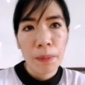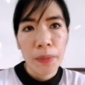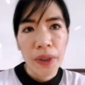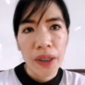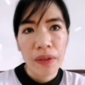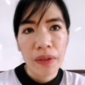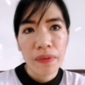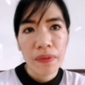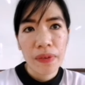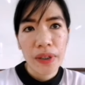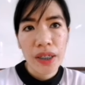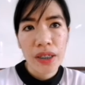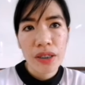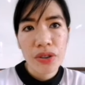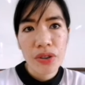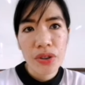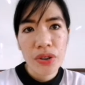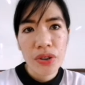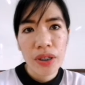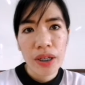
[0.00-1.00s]
big
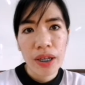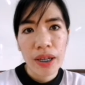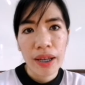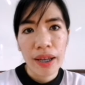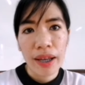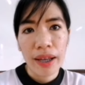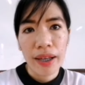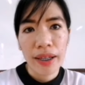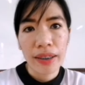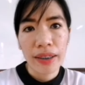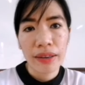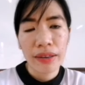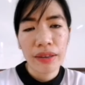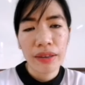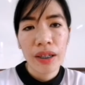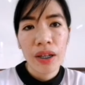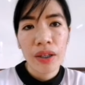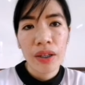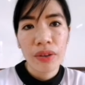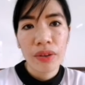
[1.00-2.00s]
fish, and
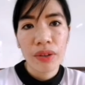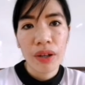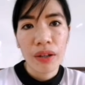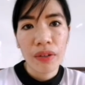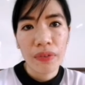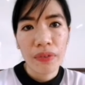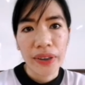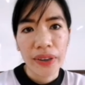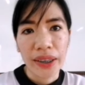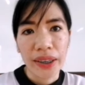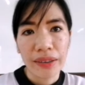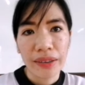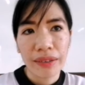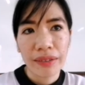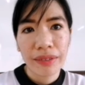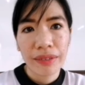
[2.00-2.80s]
dolphin.